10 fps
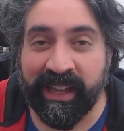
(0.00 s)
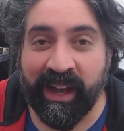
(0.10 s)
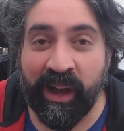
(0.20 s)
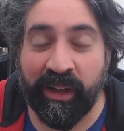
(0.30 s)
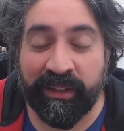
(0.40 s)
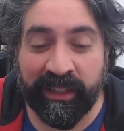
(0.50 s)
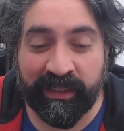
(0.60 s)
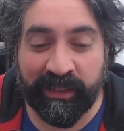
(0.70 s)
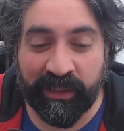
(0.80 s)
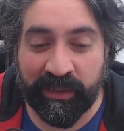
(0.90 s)
I
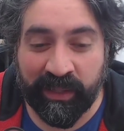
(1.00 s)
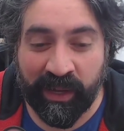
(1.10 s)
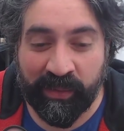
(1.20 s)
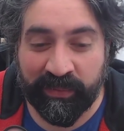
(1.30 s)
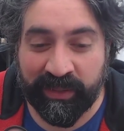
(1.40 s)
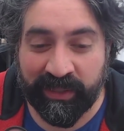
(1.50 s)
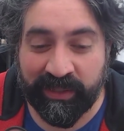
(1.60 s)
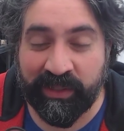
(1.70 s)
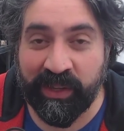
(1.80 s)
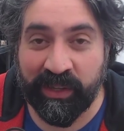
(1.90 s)
need to
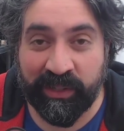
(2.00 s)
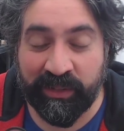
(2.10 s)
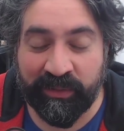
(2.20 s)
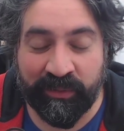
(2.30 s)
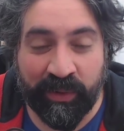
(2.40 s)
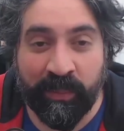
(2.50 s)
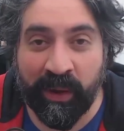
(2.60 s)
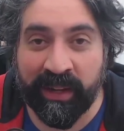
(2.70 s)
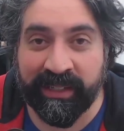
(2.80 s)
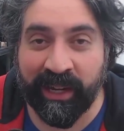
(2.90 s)
just
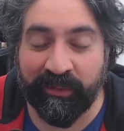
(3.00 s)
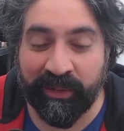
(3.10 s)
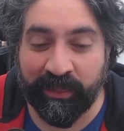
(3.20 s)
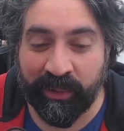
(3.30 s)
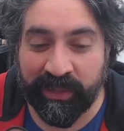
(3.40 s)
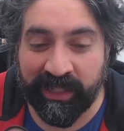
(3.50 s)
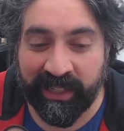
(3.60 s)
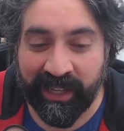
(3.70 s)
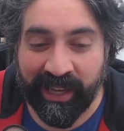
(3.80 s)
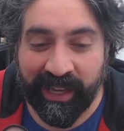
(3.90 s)
remind
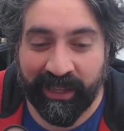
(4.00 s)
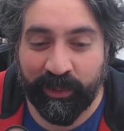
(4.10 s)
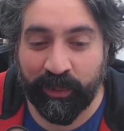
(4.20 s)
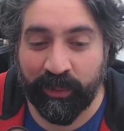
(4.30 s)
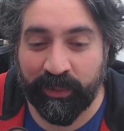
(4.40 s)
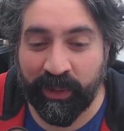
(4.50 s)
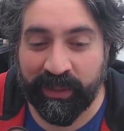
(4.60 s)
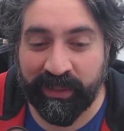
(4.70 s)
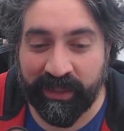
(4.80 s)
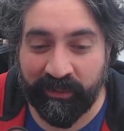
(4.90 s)
everybody, George
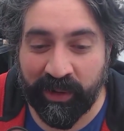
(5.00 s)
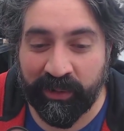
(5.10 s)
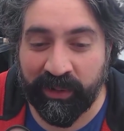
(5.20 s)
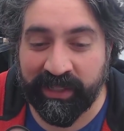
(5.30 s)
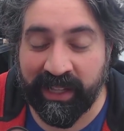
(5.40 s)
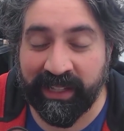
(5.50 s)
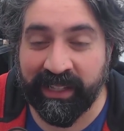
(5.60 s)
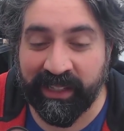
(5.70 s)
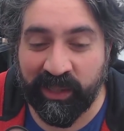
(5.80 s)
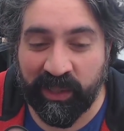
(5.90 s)
Ross retro reselling
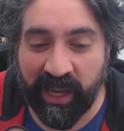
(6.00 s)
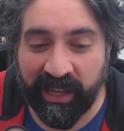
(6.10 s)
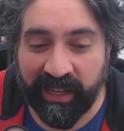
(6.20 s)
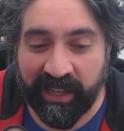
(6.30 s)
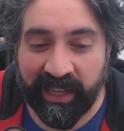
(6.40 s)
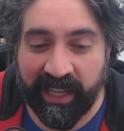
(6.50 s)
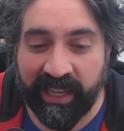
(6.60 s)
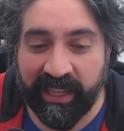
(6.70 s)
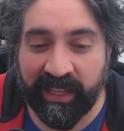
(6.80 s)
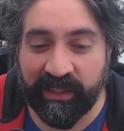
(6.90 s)
in the chat.
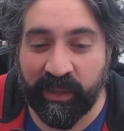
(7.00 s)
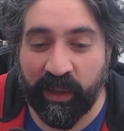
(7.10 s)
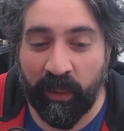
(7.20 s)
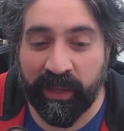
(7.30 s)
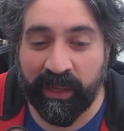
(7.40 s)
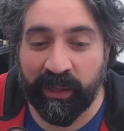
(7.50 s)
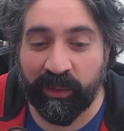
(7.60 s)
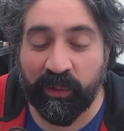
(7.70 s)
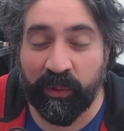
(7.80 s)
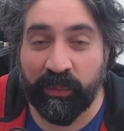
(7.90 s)
He is going
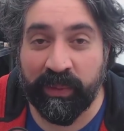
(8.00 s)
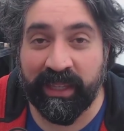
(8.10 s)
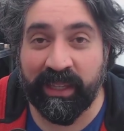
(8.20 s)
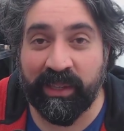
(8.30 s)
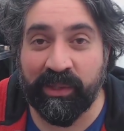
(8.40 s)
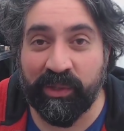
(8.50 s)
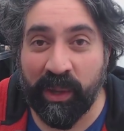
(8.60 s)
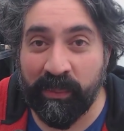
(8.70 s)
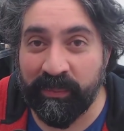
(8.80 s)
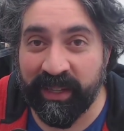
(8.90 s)
to be
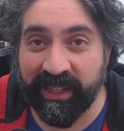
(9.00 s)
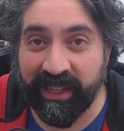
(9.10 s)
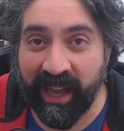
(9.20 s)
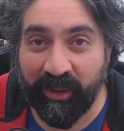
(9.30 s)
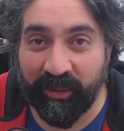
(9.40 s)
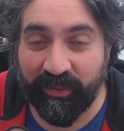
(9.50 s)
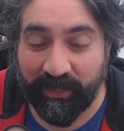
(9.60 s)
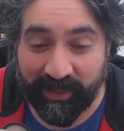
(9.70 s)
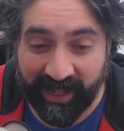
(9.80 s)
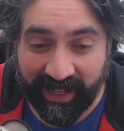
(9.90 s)
jumping out of a
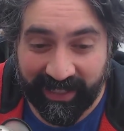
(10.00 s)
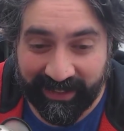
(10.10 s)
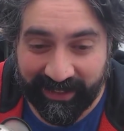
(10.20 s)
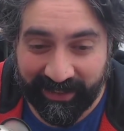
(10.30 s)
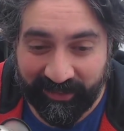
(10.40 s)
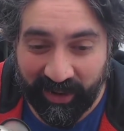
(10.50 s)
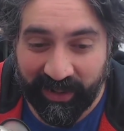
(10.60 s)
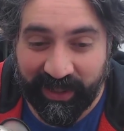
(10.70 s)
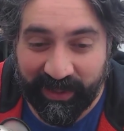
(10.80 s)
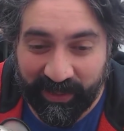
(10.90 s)
plane
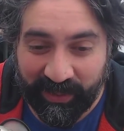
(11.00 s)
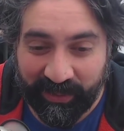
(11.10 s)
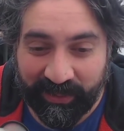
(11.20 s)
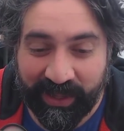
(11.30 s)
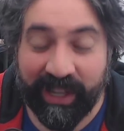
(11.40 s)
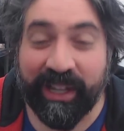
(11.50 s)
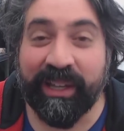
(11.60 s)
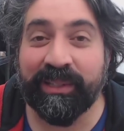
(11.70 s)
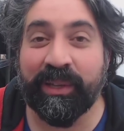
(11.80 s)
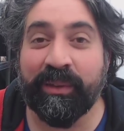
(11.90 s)
very soon.
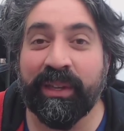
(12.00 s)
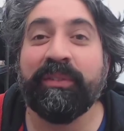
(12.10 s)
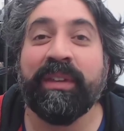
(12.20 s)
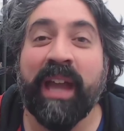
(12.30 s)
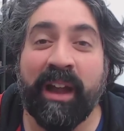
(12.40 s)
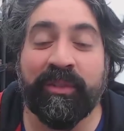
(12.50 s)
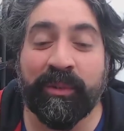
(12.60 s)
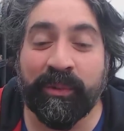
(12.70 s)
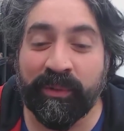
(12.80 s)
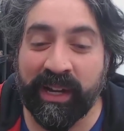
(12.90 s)
So if you
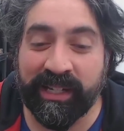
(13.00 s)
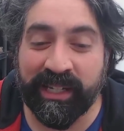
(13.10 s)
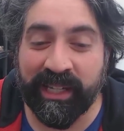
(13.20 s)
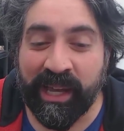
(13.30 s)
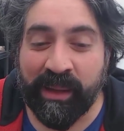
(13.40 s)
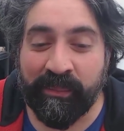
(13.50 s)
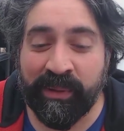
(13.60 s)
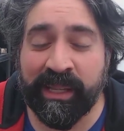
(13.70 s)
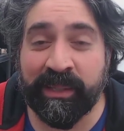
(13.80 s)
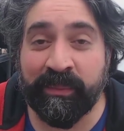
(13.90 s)
haven't already,
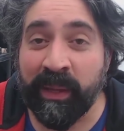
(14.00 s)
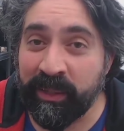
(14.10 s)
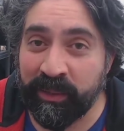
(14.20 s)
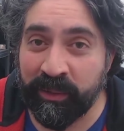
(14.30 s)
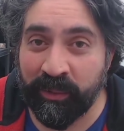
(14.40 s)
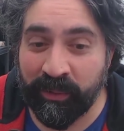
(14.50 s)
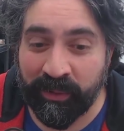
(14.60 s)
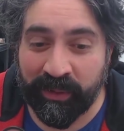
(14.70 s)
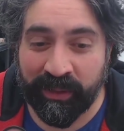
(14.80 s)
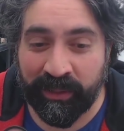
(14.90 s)
please make
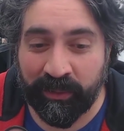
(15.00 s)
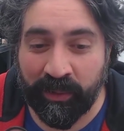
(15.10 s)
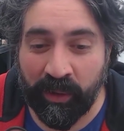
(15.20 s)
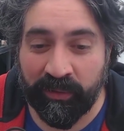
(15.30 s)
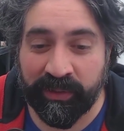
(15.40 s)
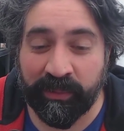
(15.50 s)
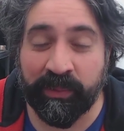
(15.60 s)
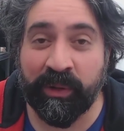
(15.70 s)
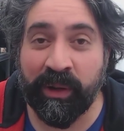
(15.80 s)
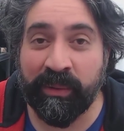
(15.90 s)
sure that you go over,
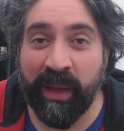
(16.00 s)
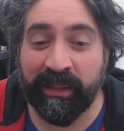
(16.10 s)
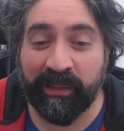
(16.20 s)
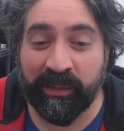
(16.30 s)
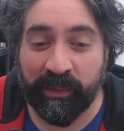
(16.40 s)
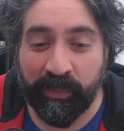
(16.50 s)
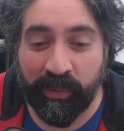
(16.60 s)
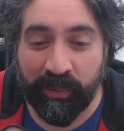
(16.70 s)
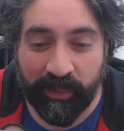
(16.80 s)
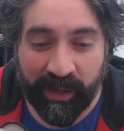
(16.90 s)
subscribe, and
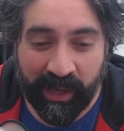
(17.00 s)
support.